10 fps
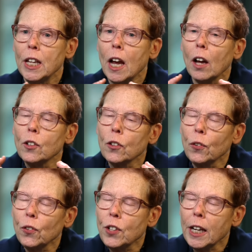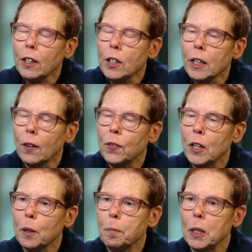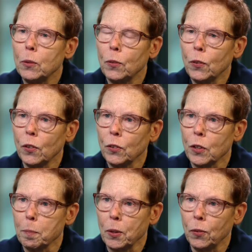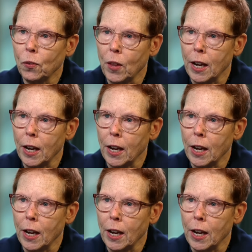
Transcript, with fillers: the understanding of the immune system is